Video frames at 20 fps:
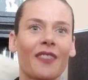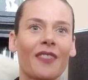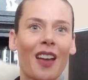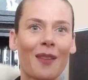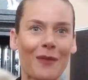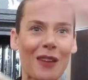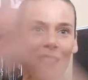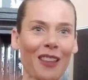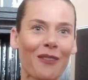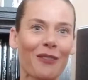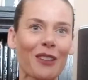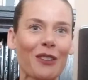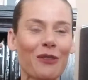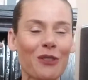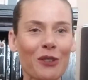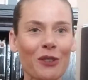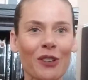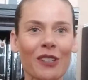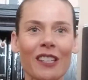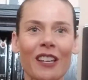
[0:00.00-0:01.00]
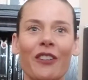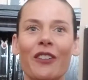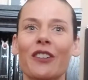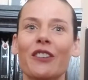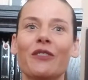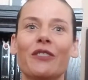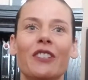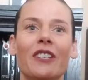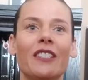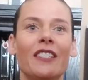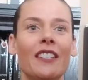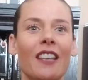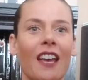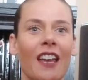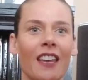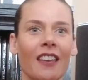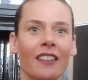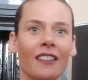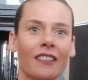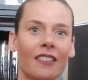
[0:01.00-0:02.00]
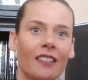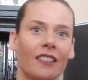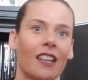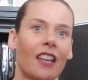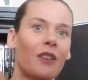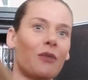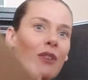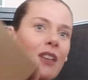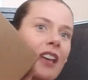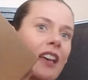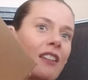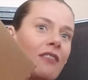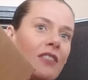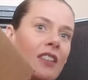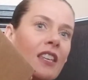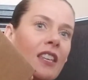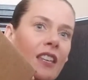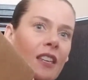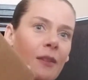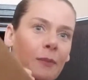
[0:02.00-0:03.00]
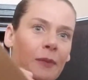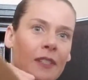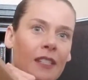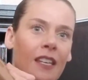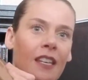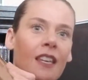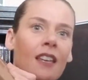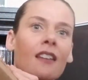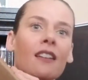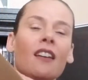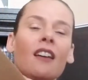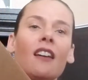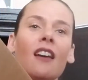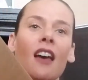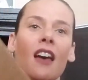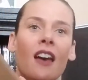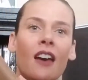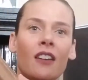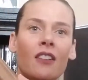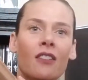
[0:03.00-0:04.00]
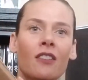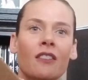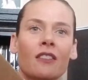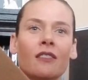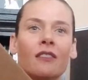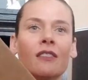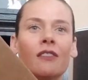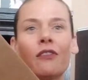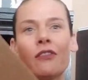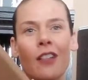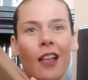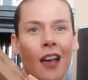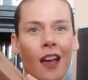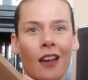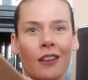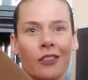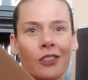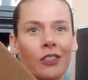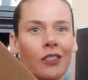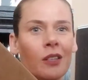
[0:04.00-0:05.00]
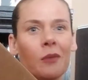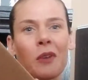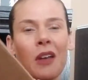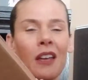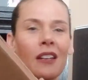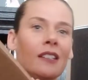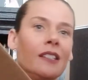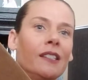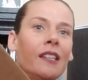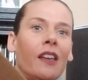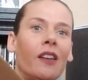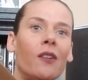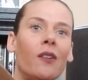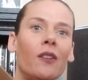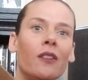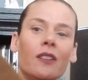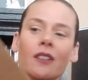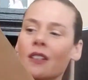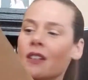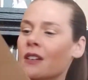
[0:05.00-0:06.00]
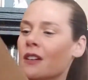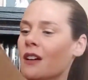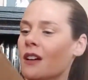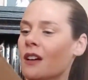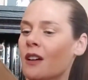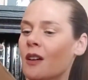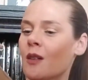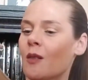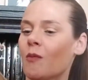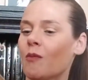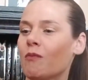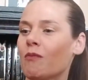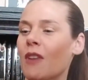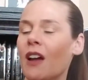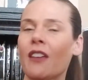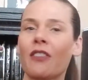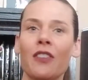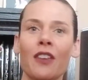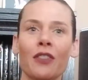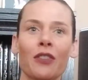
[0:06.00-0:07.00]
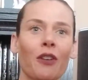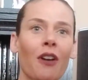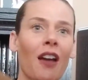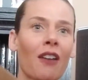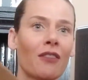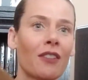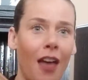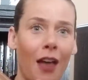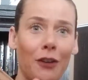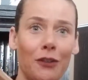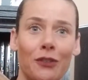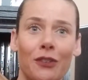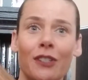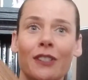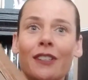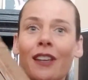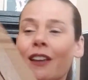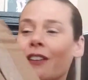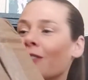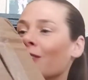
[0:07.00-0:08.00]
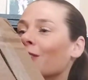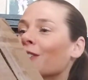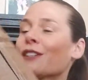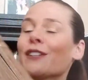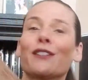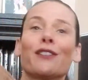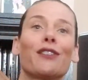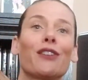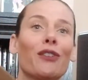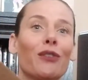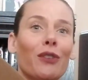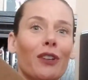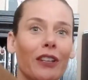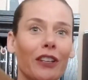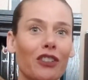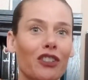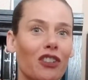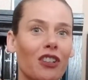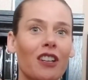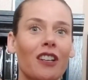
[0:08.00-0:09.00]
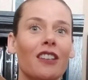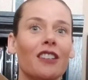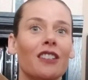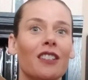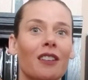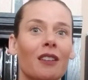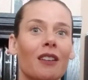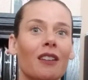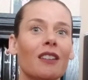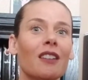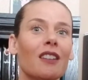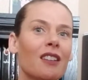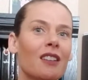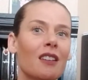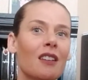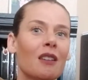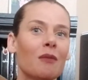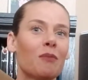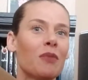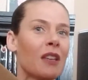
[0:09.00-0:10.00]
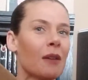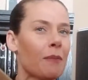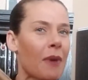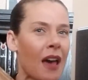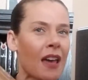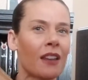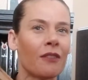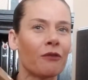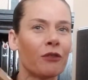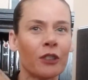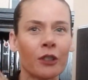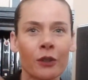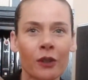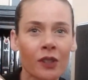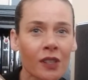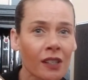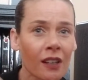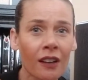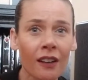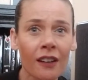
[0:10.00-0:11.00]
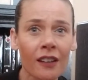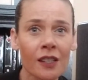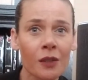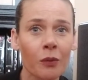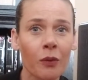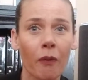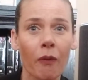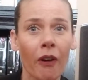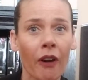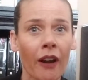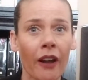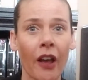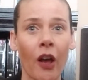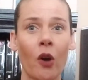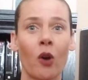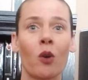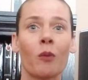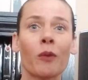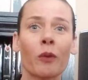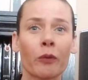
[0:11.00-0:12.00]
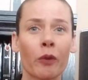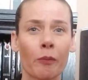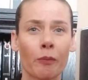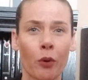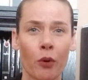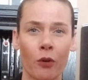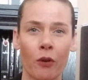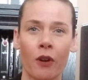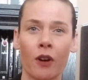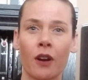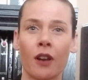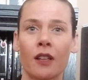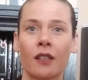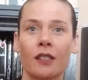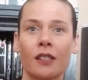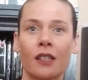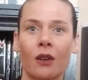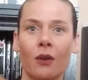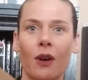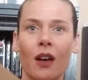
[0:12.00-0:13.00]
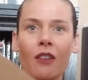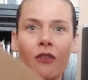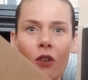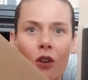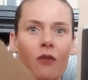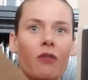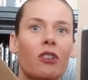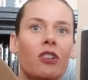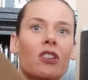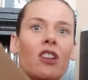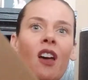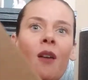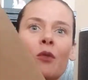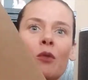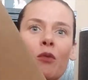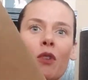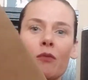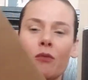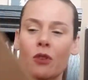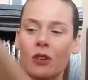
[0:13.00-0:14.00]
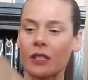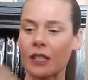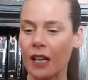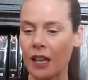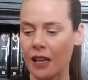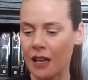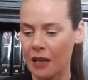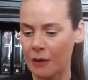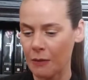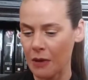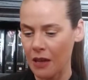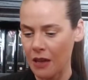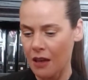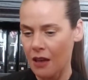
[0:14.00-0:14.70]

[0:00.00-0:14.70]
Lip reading: Hi, my lovely viewers. How are you today? Today we have the Ipsy add-on flash, some kind of sale. I think they're having extra sales because they're really trying to be a bad influence on us when we're at home and we're bored. And so I've overshopped one more time.